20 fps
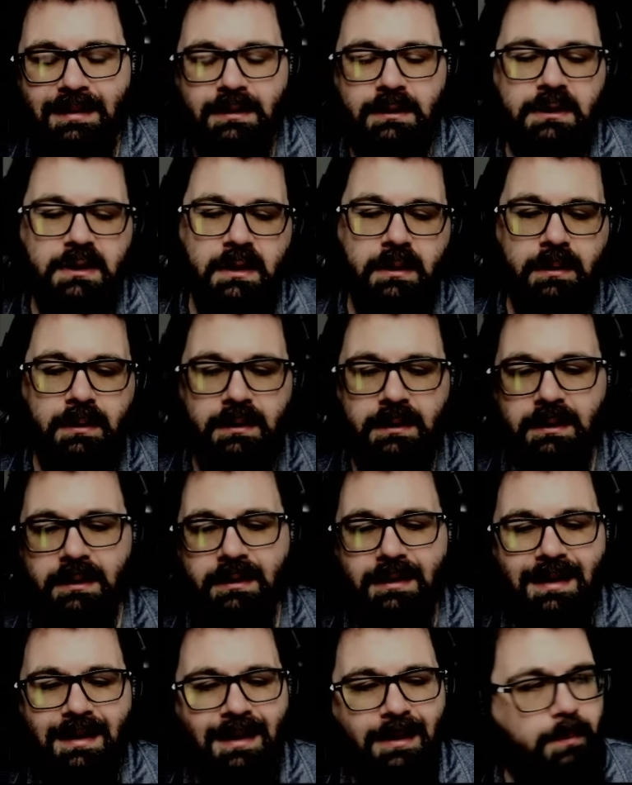generally
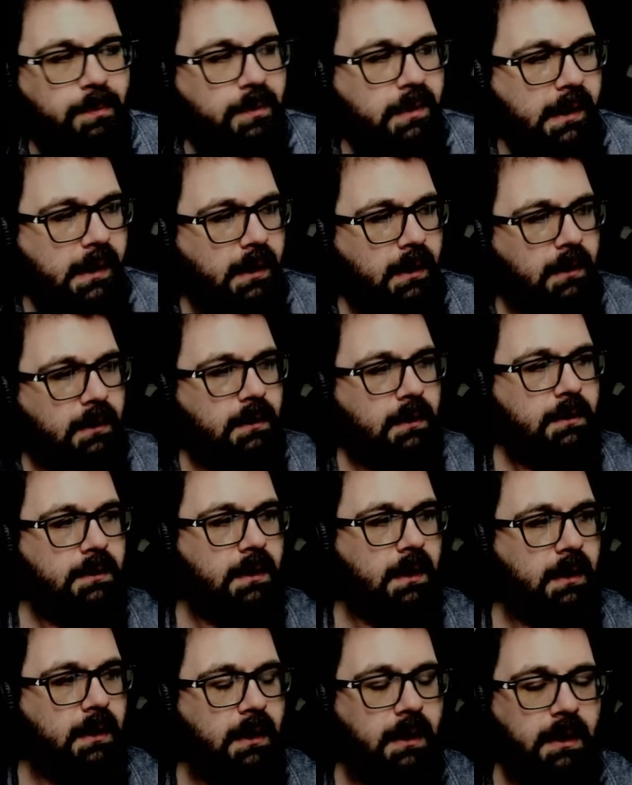you're not planning to
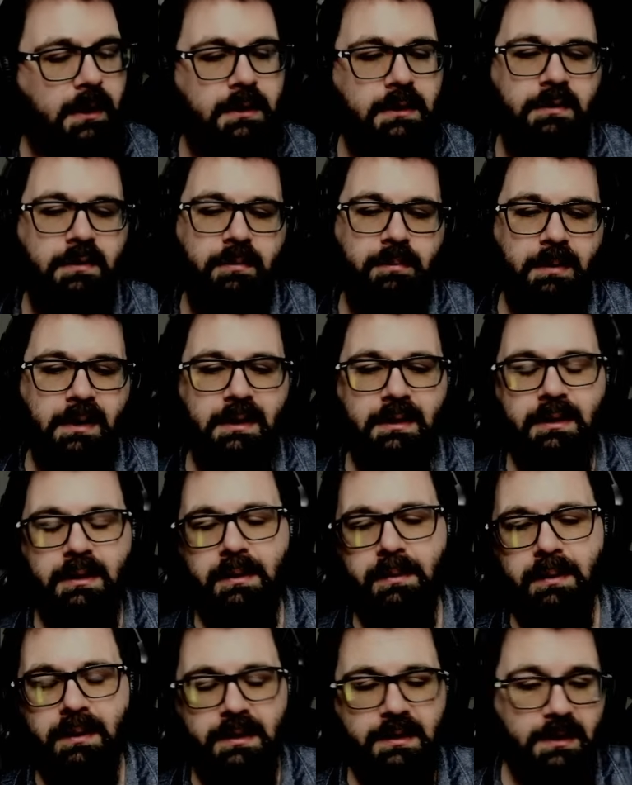take hits from melee
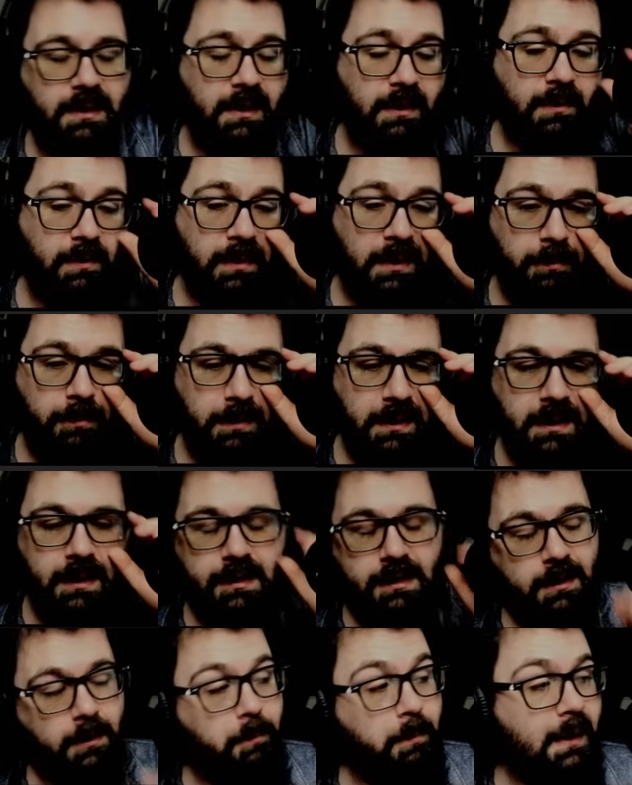units anyway,
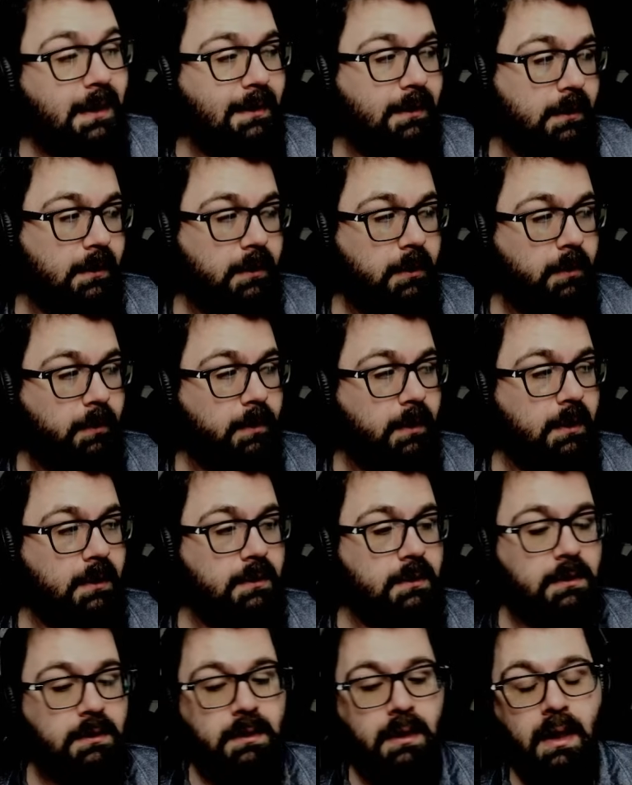because they're melee
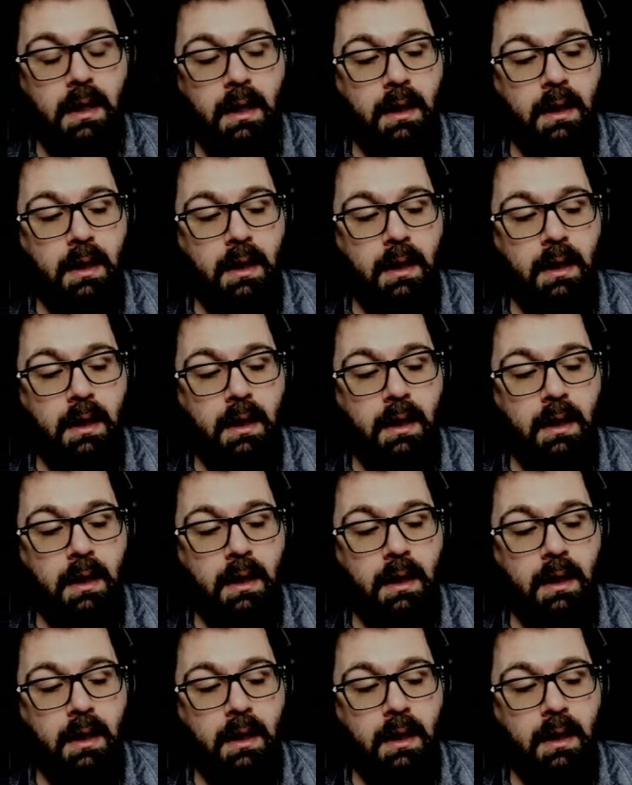units.